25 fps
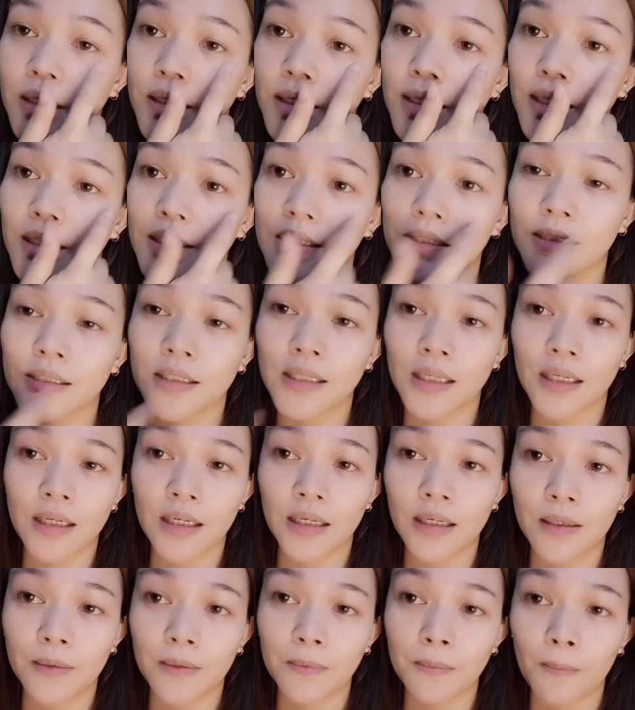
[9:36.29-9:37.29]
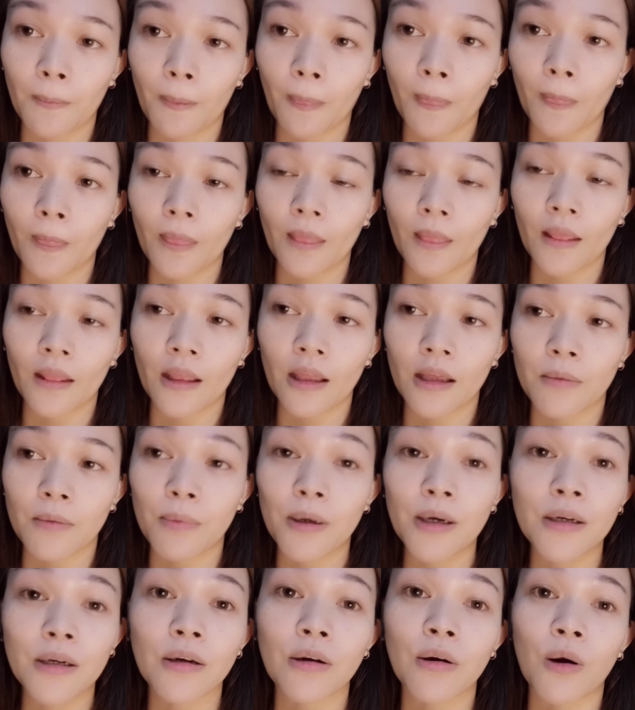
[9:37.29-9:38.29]
Kasi,
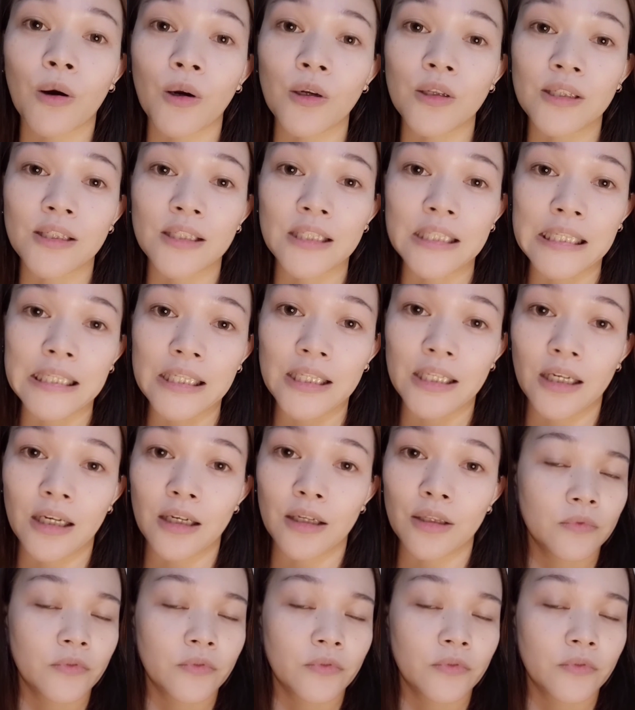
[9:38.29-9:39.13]
parang ko-conceal niya.